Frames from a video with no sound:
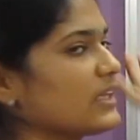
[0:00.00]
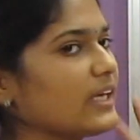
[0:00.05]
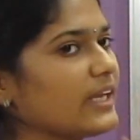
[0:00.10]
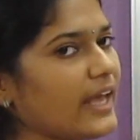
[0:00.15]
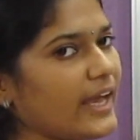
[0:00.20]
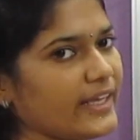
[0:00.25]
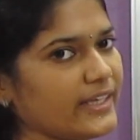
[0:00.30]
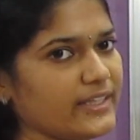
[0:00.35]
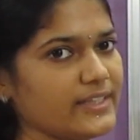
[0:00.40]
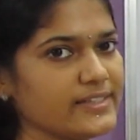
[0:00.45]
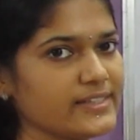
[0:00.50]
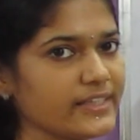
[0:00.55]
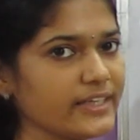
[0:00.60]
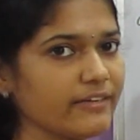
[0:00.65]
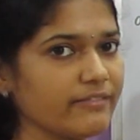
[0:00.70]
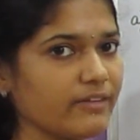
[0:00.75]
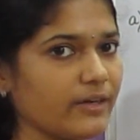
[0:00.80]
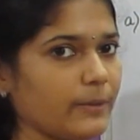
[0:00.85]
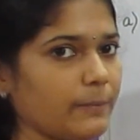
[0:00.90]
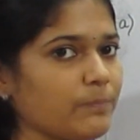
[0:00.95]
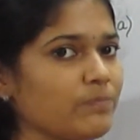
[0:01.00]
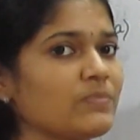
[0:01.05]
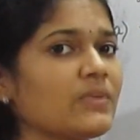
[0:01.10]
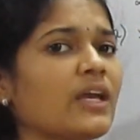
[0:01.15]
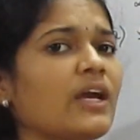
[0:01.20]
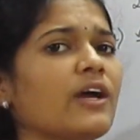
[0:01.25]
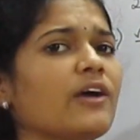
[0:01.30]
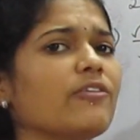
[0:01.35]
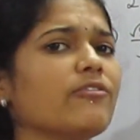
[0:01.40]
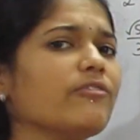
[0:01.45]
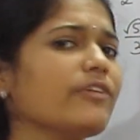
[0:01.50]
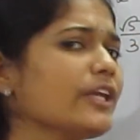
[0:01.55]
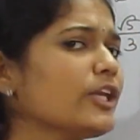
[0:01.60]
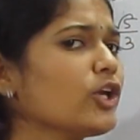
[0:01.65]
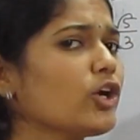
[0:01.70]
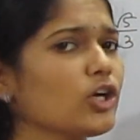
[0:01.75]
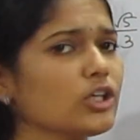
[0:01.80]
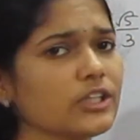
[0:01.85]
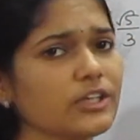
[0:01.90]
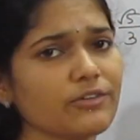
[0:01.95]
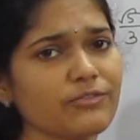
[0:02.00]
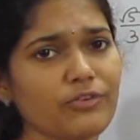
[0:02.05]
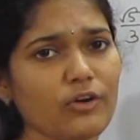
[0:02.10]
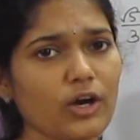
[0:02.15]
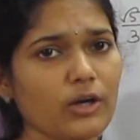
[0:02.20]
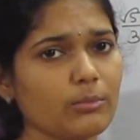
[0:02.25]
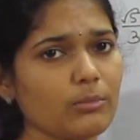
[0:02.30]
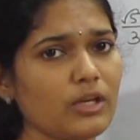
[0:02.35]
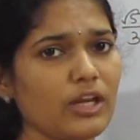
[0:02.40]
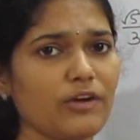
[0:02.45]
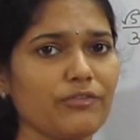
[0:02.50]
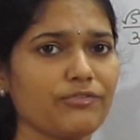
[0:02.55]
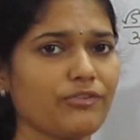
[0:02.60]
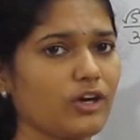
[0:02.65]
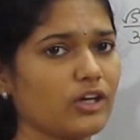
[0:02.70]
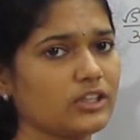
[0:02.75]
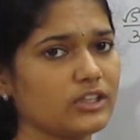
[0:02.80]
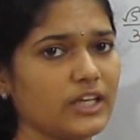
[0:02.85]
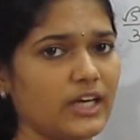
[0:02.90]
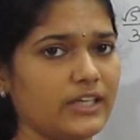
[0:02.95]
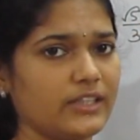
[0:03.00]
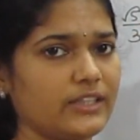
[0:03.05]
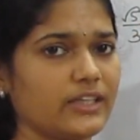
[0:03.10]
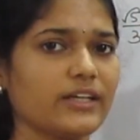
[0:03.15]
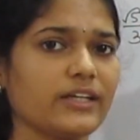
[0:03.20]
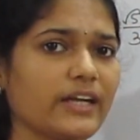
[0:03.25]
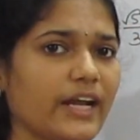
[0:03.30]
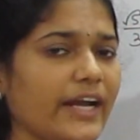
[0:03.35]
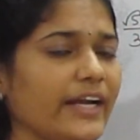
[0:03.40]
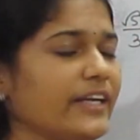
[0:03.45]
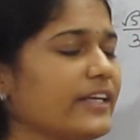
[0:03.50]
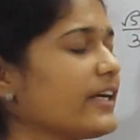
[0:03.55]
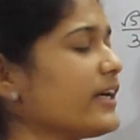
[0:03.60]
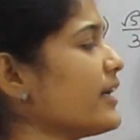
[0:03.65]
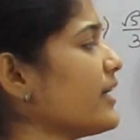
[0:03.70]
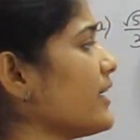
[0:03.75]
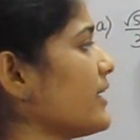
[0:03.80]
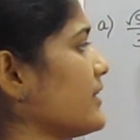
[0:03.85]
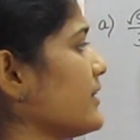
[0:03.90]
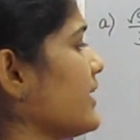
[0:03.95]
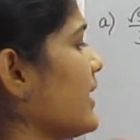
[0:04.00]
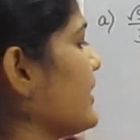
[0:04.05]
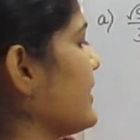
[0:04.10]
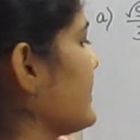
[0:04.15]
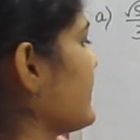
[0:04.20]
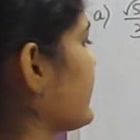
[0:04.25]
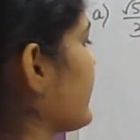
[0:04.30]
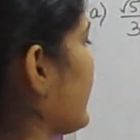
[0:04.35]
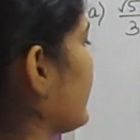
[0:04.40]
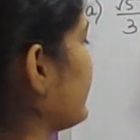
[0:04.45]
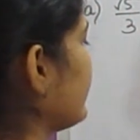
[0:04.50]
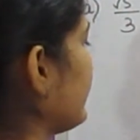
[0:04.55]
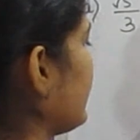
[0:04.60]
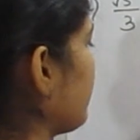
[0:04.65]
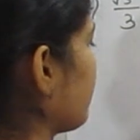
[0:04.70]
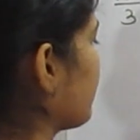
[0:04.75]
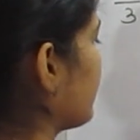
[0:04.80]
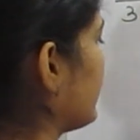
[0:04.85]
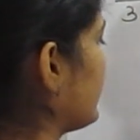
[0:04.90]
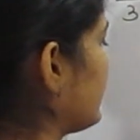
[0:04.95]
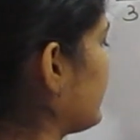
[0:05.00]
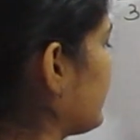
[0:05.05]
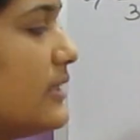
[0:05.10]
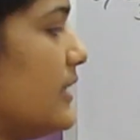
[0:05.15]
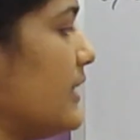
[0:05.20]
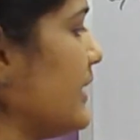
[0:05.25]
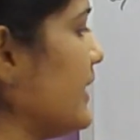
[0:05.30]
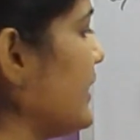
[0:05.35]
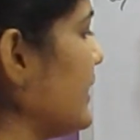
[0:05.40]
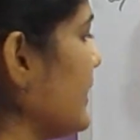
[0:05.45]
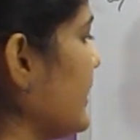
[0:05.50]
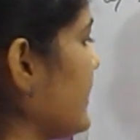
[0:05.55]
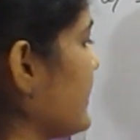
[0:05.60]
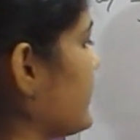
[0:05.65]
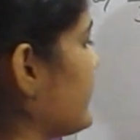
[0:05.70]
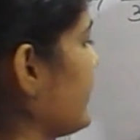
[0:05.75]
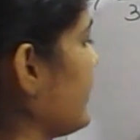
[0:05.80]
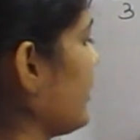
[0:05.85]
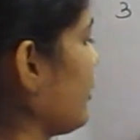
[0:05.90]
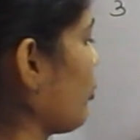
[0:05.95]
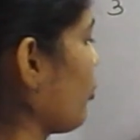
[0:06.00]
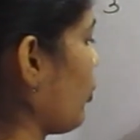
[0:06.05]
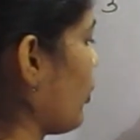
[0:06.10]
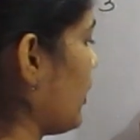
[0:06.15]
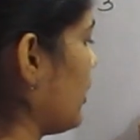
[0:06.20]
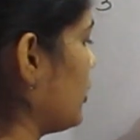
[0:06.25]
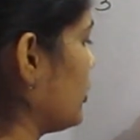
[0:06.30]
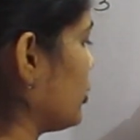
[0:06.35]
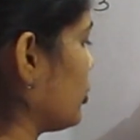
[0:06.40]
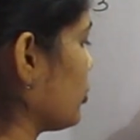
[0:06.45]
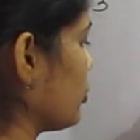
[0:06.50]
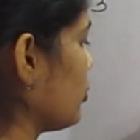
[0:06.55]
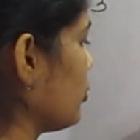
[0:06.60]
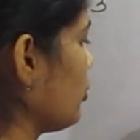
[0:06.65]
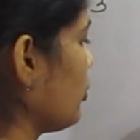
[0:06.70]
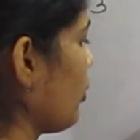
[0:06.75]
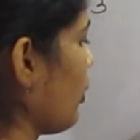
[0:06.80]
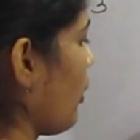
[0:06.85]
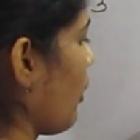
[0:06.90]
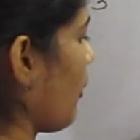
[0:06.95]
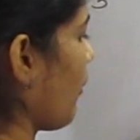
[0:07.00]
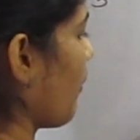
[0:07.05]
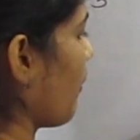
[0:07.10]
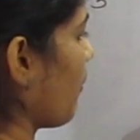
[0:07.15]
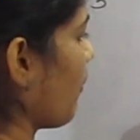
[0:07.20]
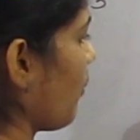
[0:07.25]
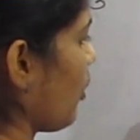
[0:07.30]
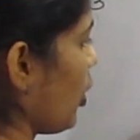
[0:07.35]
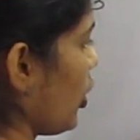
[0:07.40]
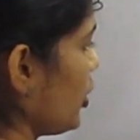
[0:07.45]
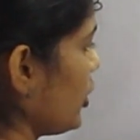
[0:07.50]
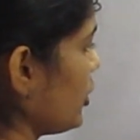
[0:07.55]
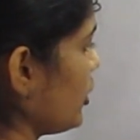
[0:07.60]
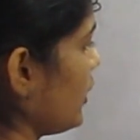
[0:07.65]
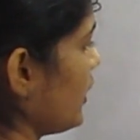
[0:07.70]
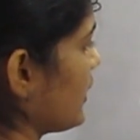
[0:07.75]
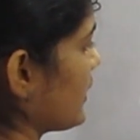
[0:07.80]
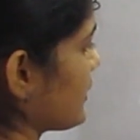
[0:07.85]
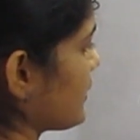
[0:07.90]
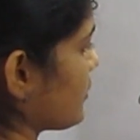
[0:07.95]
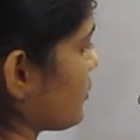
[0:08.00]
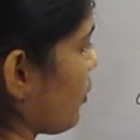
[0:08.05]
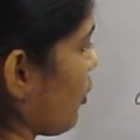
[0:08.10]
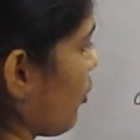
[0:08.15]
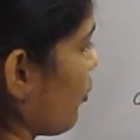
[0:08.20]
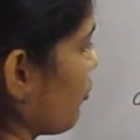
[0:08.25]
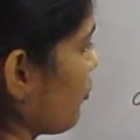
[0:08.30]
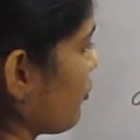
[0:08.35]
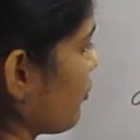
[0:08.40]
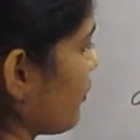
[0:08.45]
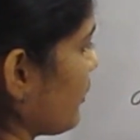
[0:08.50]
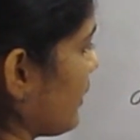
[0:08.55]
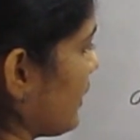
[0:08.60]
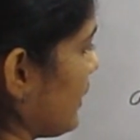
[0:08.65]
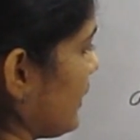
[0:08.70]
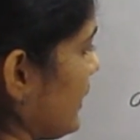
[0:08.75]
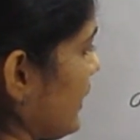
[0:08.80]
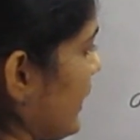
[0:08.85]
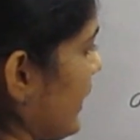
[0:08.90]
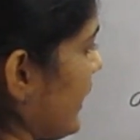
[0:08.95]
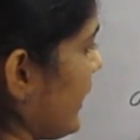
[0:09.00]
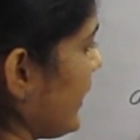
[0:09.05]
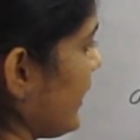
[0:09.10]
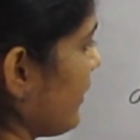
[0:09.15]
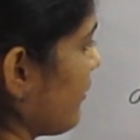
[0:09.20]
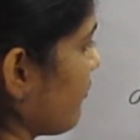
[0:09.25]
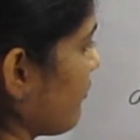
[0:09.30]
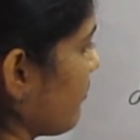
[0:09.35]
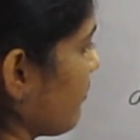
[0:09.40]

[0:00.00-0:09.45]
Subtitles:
line is given. We know the formula for that, right? That is nothing but D is equal to modulus of A